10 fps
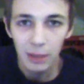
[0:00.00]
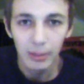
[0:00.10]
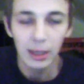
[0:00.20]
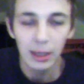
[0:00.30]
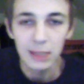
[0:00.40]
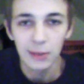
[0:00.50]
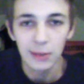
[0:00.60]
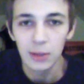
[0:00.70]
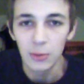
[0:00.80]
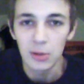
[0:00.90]
The last
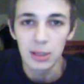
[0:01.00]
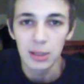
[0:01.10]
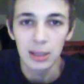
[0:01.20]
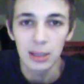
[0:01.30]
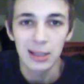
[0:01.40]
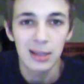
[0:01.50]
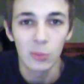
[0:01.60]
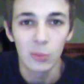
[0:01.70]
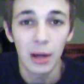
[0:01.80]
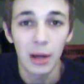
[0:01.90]
video was
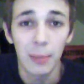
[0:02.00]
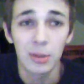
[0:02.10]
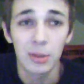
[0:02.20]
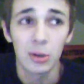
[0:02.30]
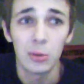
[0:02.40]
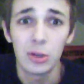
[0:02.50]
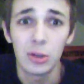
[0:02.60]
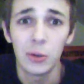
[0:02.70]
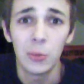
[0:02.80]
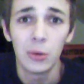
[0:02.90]
season 1, episode
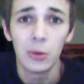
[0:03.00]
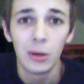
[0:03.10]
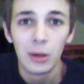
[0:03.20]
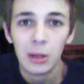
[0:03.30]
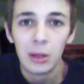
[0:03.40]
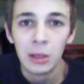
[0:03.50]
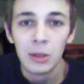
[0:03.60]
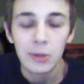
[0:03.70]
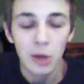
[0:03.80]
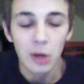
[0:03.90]
2,
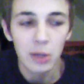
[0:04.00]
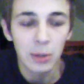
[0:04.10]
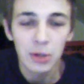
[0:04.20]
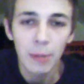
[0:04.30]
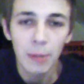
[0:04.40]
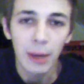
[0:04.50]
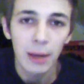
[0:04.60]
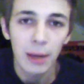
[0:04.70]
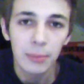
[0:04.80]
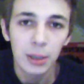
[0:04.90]
so I just want to jump
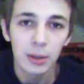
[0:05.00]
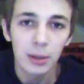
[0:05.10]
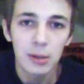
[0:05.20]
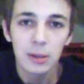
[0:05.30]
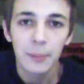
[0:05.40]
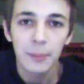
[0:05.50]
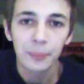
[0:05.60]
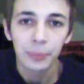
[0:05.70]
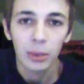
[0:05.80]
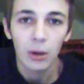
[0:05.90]
ahead because
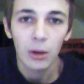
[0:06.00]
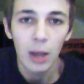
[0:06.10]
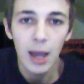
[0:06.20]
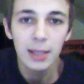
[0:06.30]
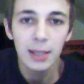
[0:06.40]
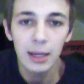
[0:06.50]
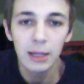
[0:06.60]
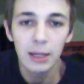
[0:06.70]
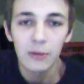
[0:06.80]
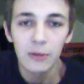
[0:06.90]
as I
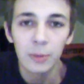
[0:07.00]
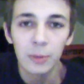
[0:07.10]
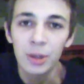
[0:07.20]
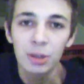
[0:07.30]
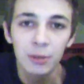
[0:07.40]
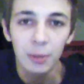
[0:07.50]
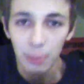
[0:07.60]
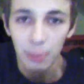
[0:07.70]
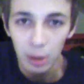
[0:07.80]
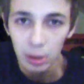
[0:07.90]
give information from
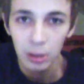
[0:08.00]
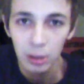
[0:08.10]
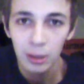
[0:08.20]
the book,